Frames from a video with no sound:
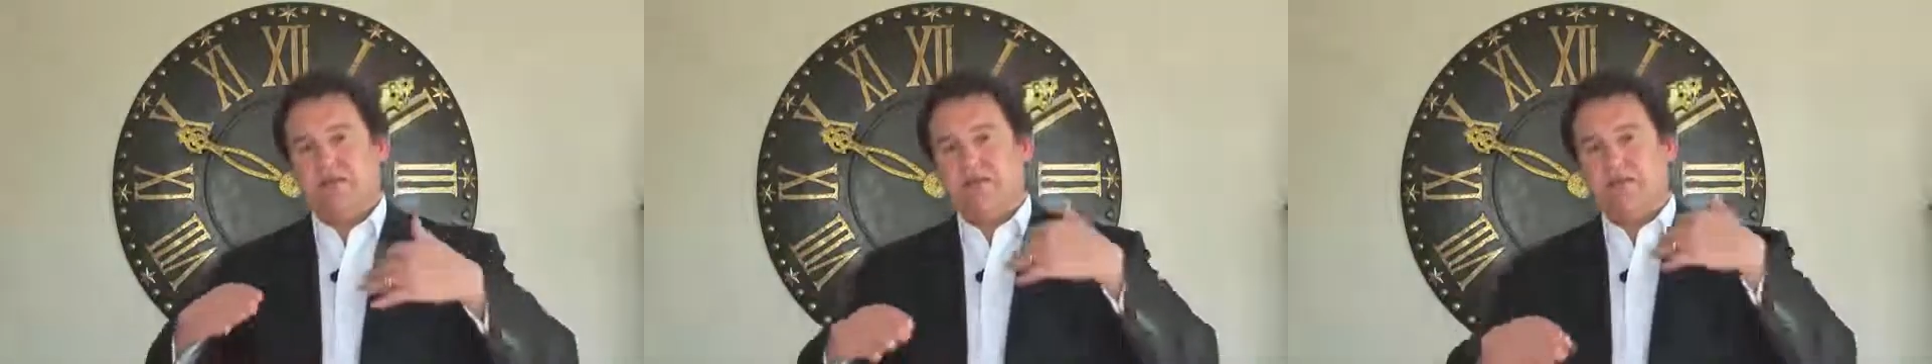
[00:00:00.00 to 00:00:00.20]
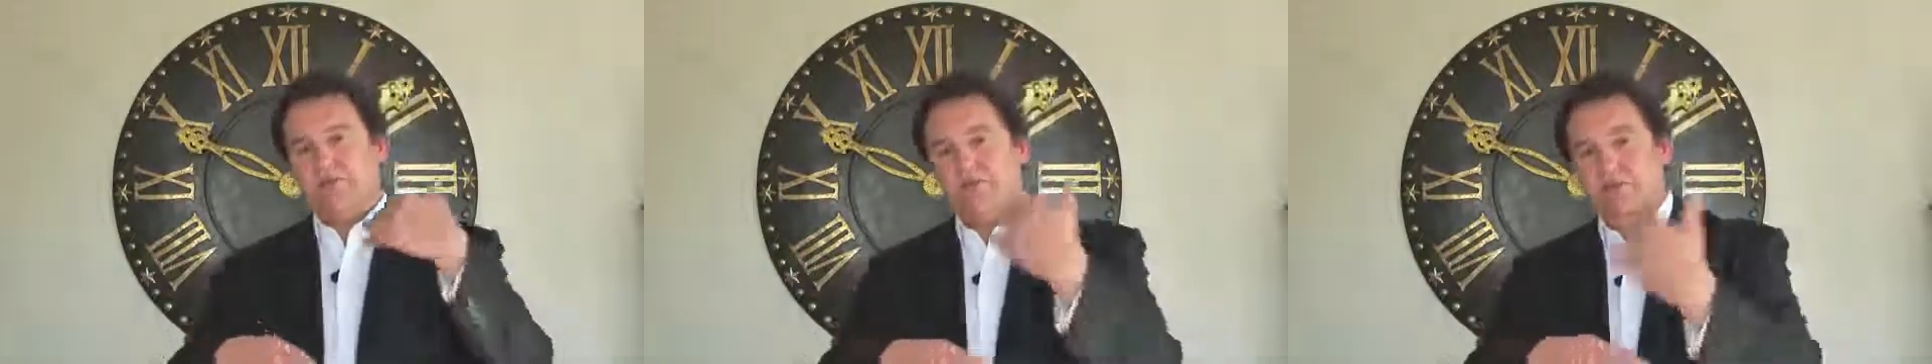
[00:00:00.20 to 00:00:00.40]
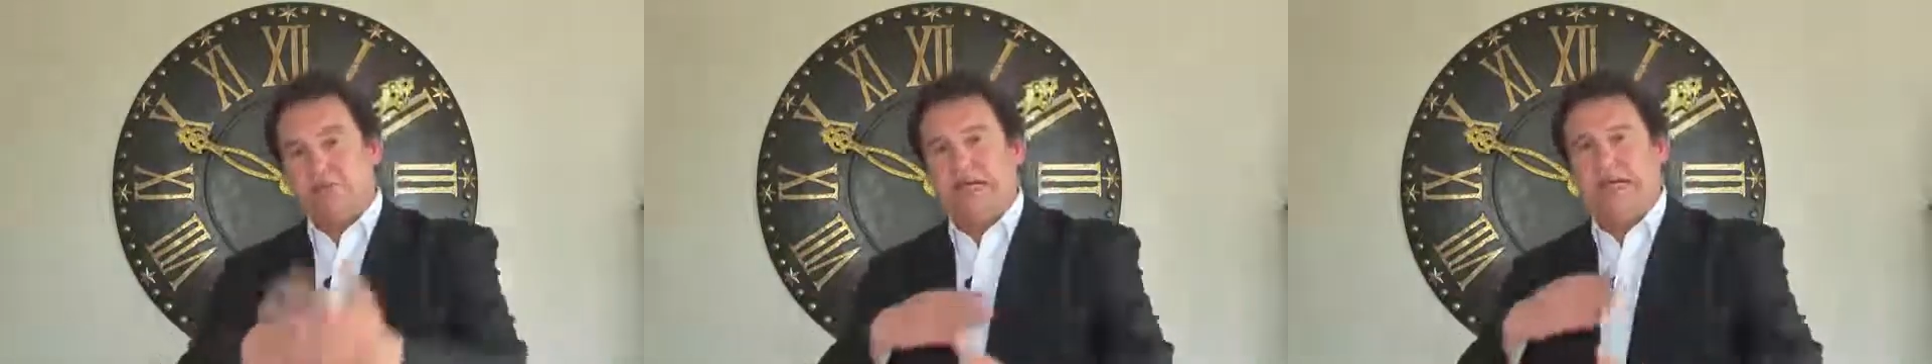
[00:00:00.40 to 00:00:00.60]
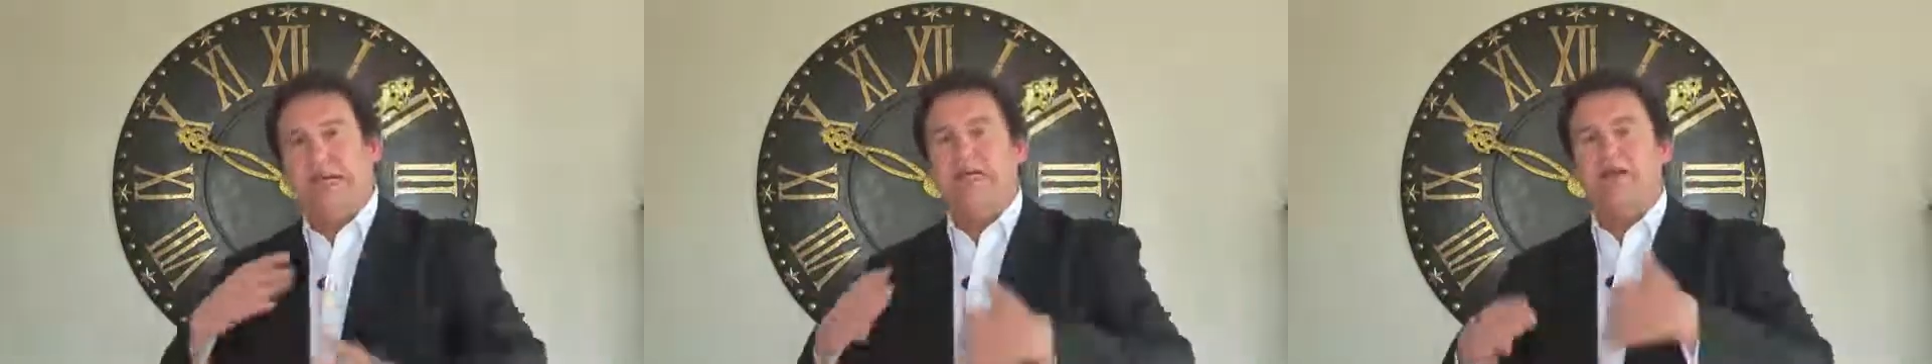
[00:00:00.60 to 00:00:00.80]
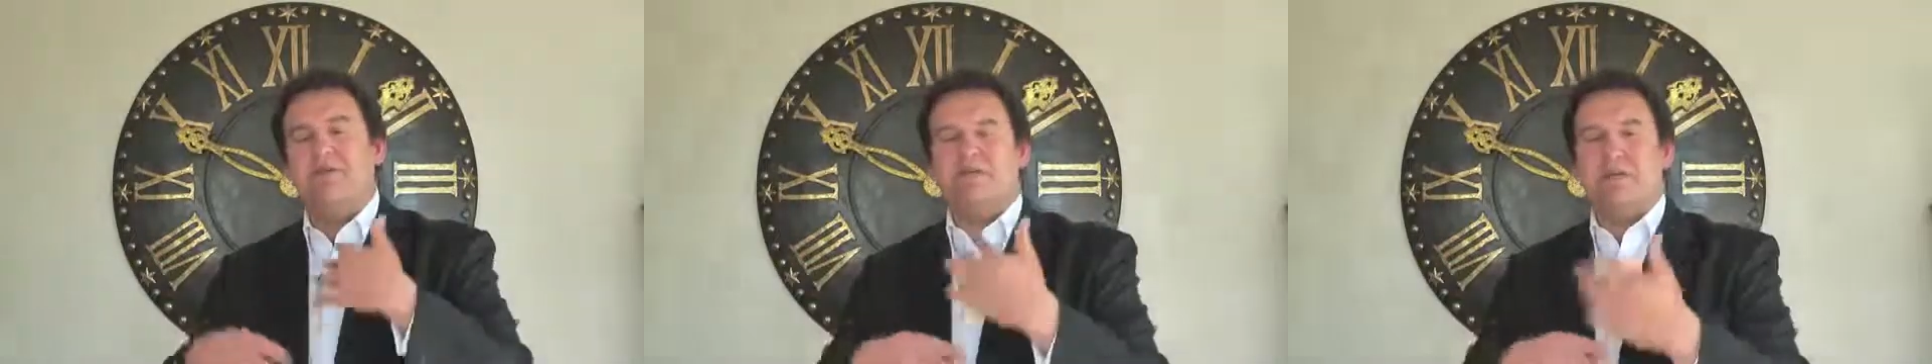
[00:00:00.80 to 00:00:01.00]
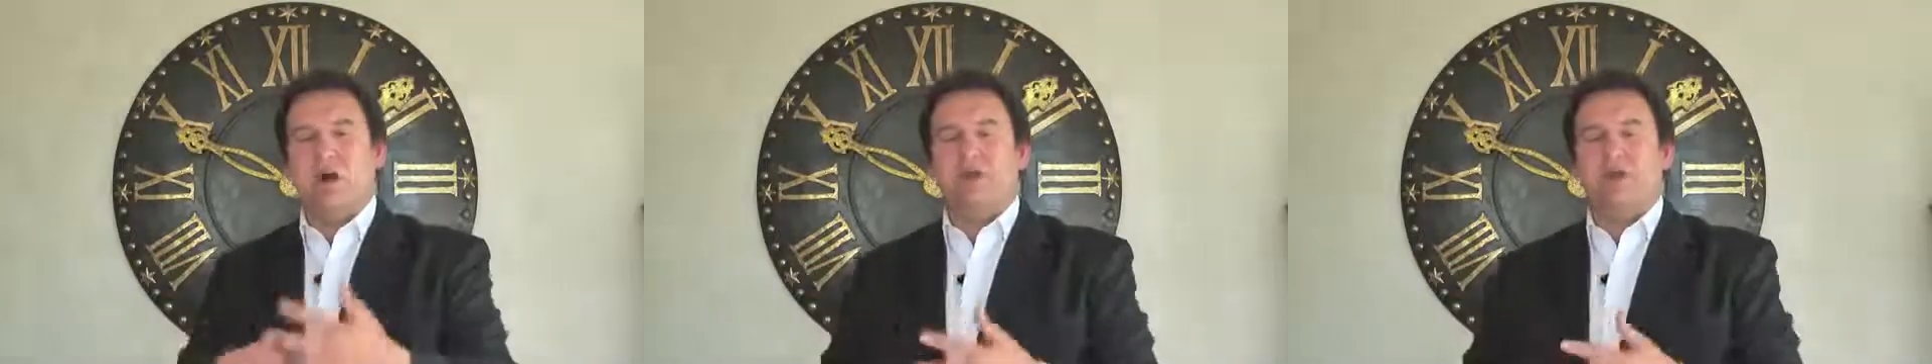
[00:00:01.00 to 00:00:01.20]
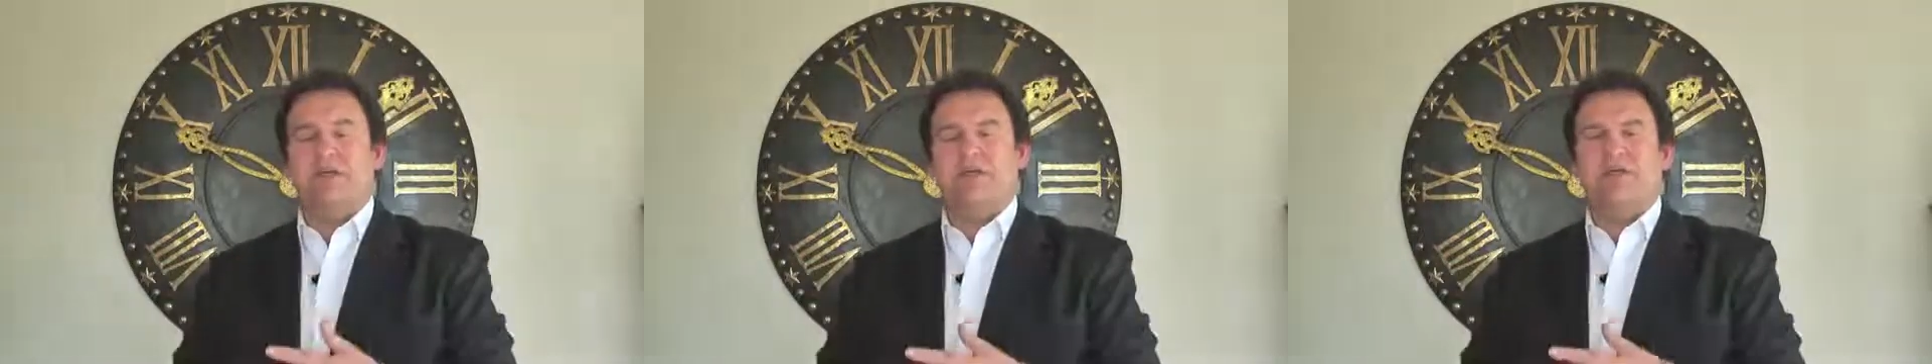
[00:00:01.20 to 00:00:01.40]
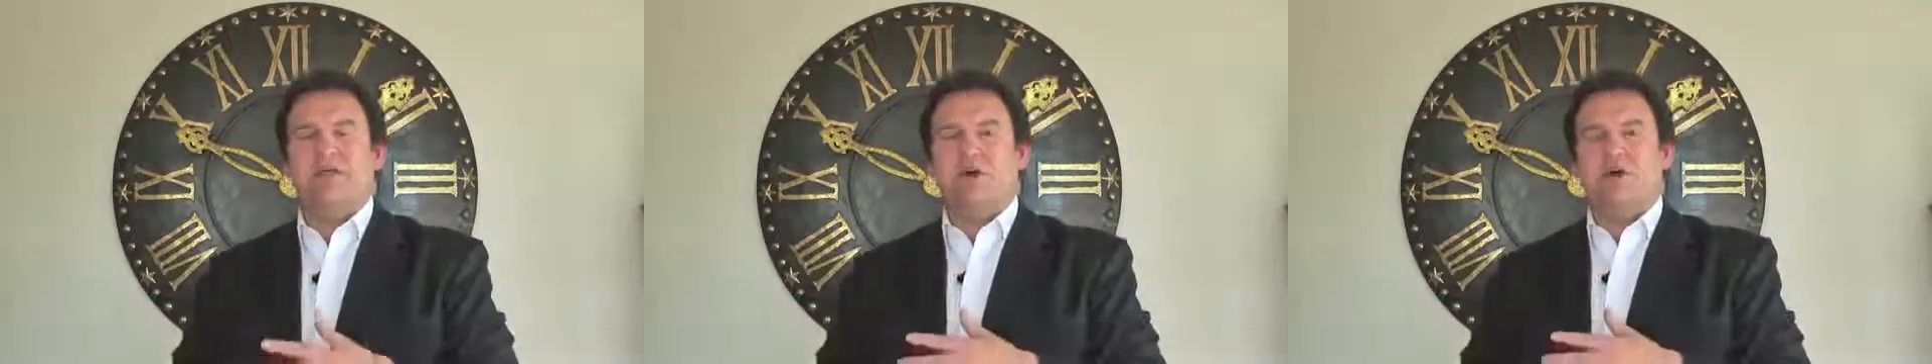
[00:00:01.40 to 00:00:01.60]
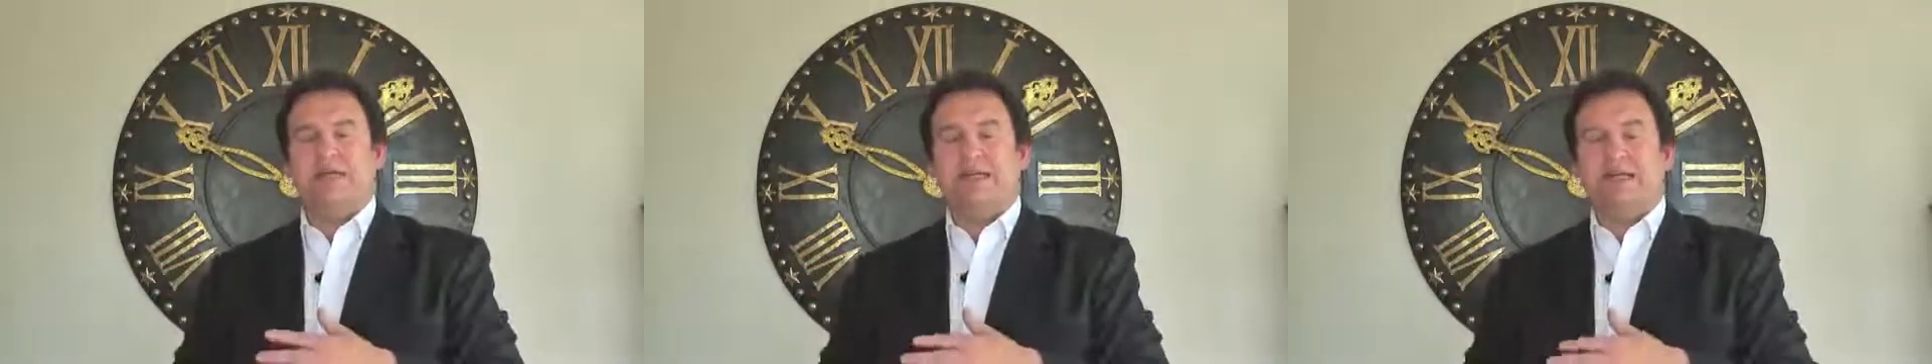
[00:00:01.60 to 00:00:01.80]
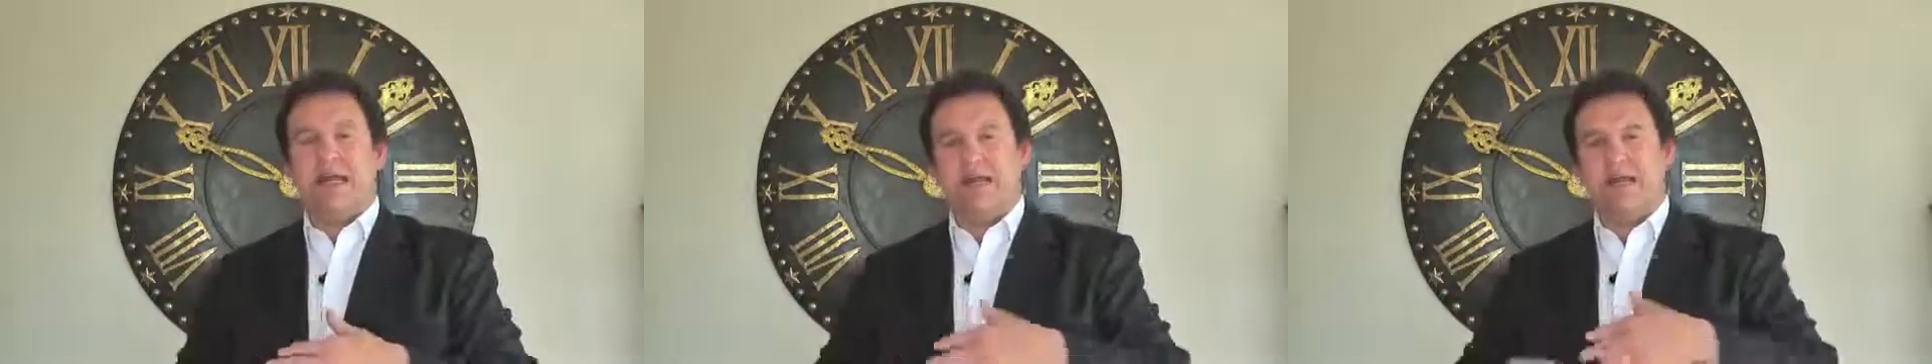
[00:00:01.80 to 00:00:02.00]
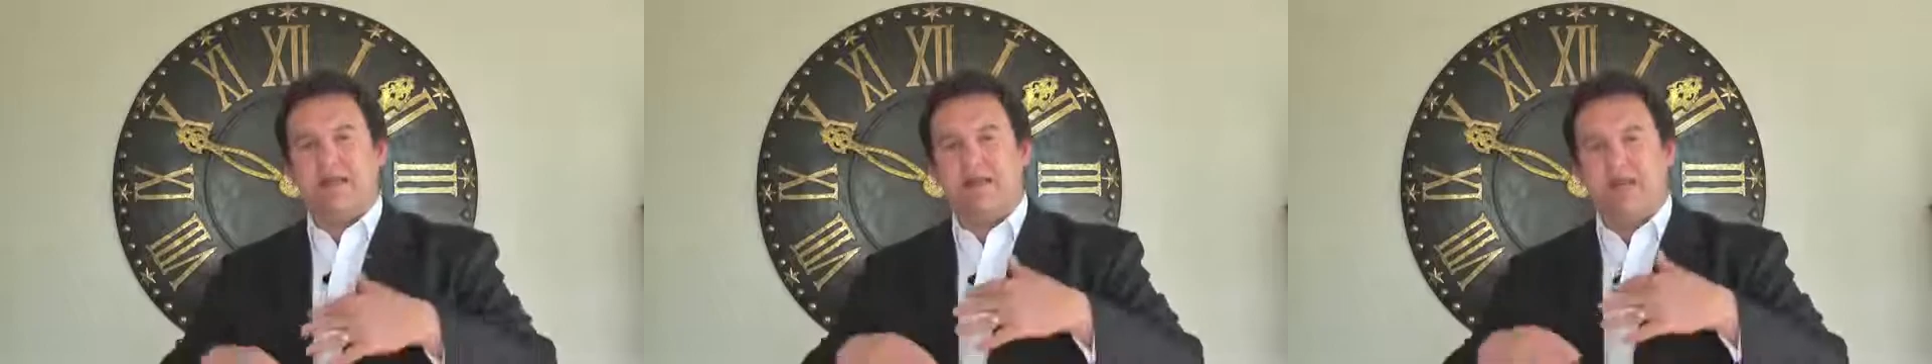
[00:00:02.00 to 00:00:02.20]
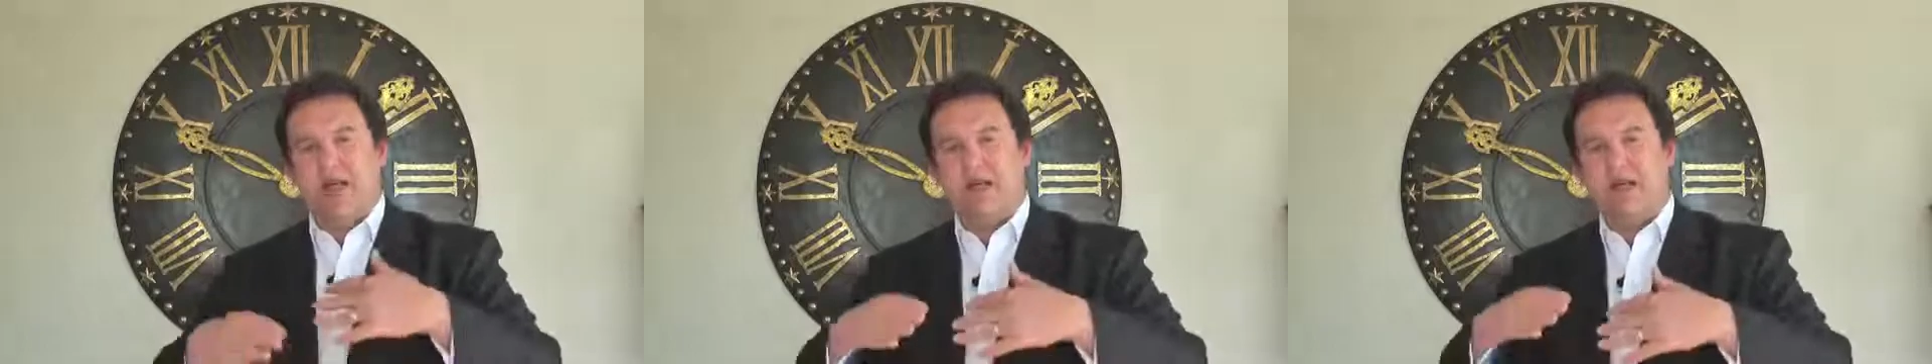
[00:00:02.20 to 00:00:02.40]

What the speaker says: has really focused on getting